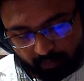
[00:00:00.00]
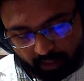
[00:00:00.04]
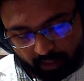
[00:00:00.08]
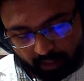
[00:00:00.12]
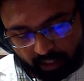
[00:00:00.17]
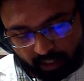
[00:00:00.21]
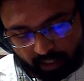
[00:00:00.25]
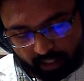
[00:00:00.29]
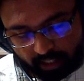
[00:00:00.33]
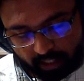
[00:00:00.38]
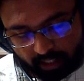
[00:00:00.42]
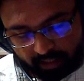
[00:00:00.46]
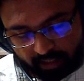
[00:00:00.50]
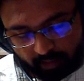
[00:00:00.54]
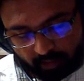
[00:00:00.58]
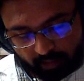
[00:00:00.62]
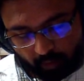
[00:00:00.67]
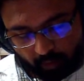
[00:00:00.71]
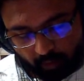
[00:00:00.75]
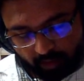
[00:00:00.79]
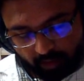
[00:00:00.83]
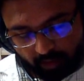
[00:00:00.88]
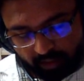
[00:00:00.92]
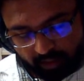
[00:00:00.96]
it is a
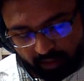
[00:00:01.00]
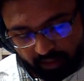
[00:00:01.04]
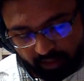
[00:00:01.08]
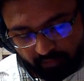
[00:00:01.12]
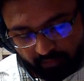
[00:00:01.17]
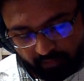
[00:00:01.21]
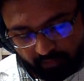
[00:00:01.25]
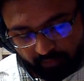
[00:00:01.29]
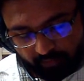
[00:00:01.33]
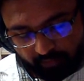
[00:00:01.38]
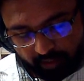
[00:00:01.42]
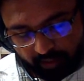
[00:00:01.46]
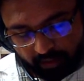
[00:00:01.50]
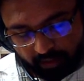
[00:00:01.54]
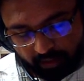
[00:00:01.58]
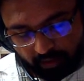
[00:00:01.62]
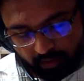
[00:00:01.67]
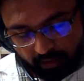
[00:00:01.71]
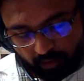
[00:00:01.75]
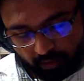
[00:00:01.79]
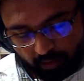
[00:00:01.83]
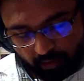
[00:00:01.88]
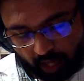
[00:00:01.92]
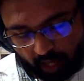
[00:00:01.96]
process in which you
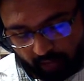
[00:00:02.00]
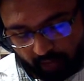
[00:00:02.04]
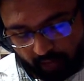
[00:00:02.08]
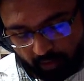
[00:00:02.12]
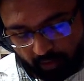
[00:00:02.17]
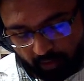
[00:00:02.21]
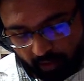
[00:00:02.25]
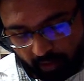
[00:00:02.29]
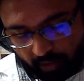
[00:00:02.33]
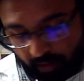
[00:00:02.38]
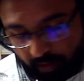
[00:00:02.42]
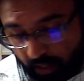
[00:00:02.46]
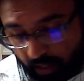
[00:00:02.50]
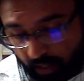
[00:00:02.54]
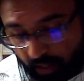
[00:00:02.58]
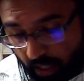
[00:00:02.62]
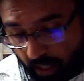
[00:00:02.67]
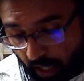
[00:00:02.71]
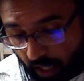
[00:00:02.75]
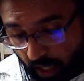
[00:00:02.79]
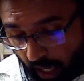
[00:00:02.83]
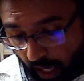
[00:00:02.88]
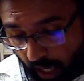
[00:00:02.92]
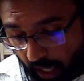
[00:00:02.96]
have your
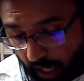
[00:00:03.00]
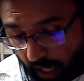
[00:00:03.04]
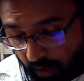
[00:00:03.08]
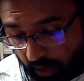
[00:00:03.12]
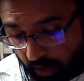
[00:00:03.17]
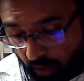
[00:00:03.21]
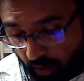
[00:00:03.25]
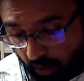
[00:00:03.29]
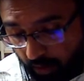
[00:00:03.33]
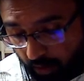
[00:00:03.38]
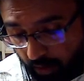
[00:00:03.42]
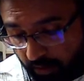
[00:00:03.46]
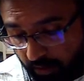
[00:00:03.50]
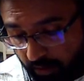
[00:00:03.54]
alcohols,